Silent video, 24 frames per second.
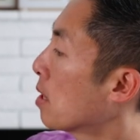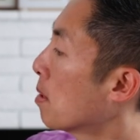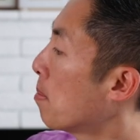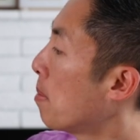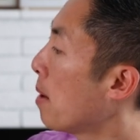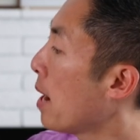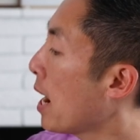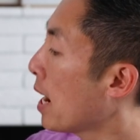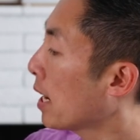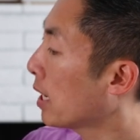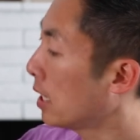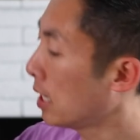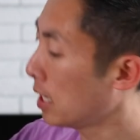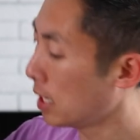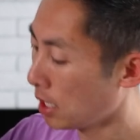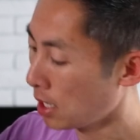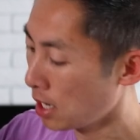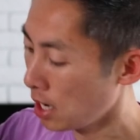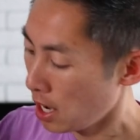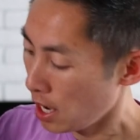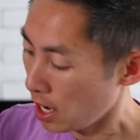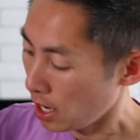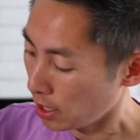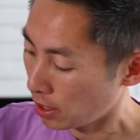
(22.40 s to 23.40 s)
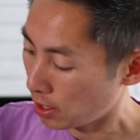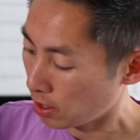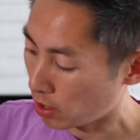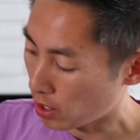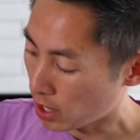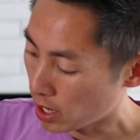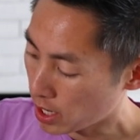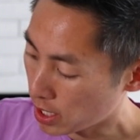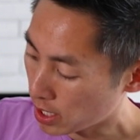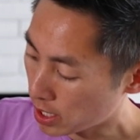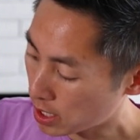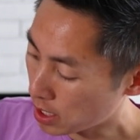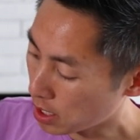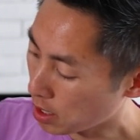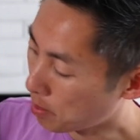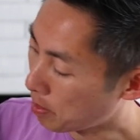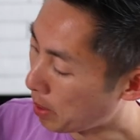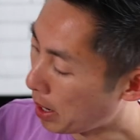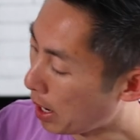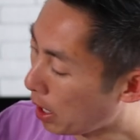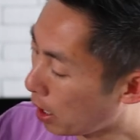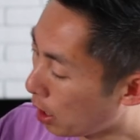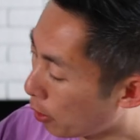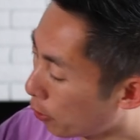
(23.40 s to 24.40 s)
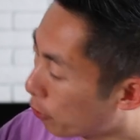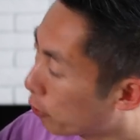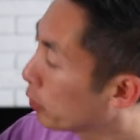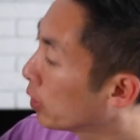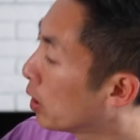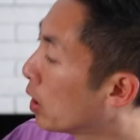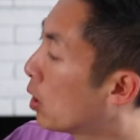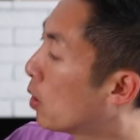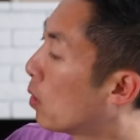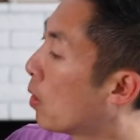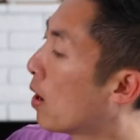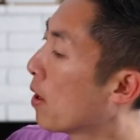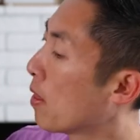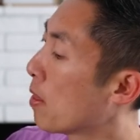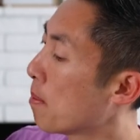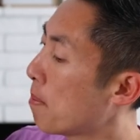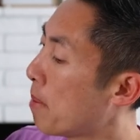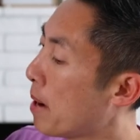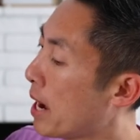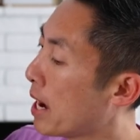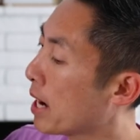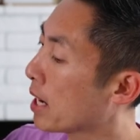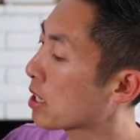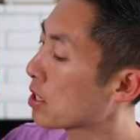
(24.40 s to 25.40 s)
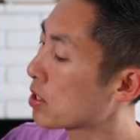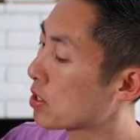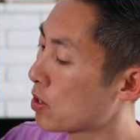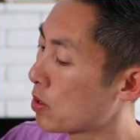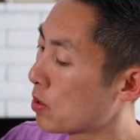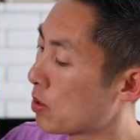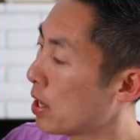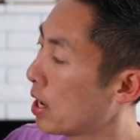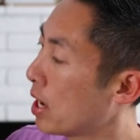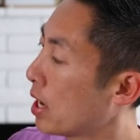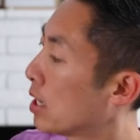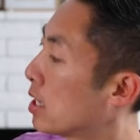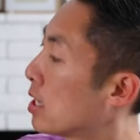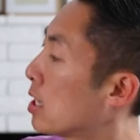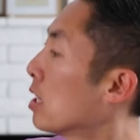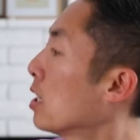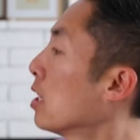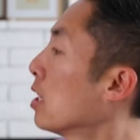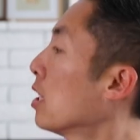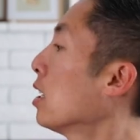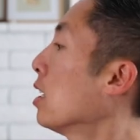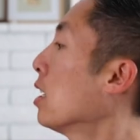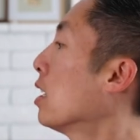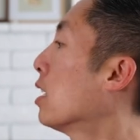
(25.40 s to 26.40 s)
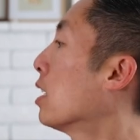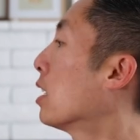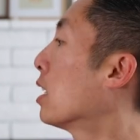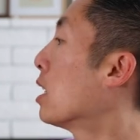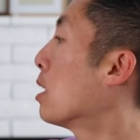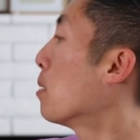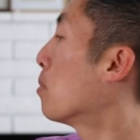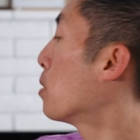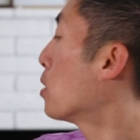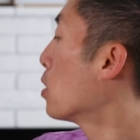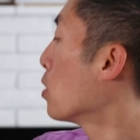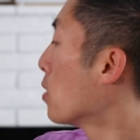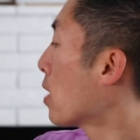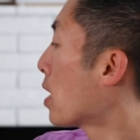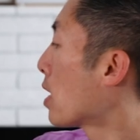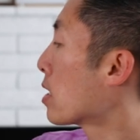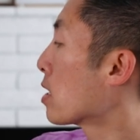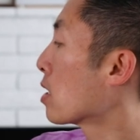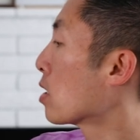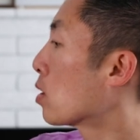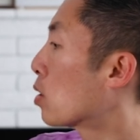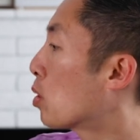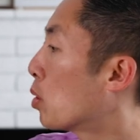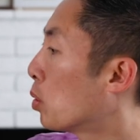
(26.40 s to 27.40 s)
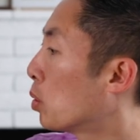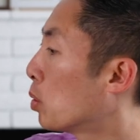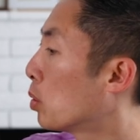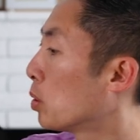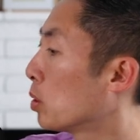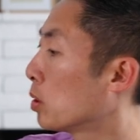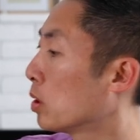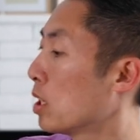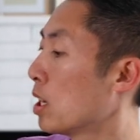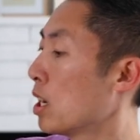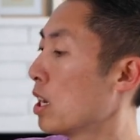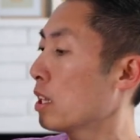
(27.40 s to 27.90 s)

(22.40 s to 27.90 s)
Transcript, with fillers: and the backing. There is some airflow on the back so that it keeps you nice and cool.